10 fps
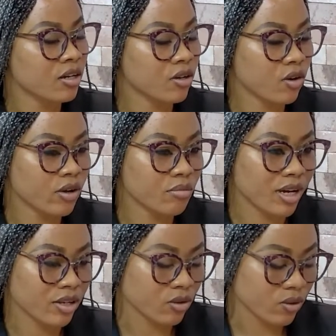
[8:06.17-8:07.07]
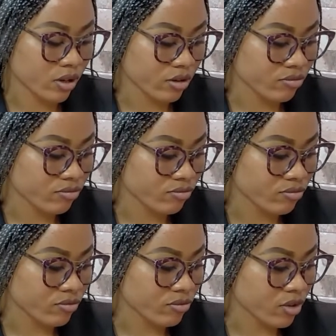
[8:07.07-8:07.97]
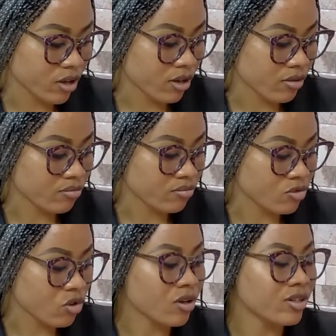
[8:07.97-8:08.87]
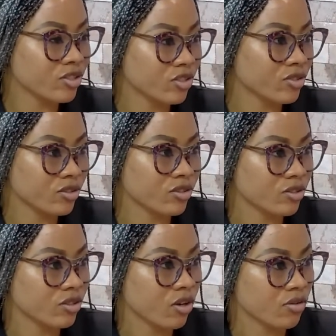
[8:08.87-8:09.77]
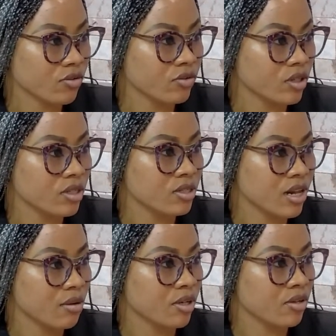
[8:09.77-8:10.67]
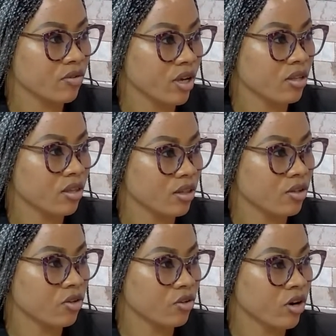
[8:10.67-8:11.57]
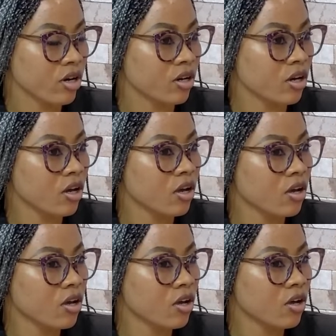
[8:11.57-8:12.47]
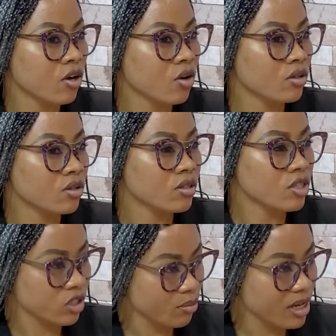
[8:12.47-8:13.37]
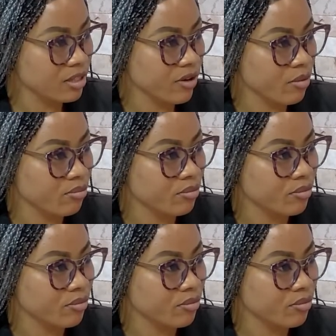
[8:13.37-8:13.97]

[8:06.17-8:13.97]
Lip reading: Going by your knowledge of the Islamic faith and the Quran, did she blaspheme?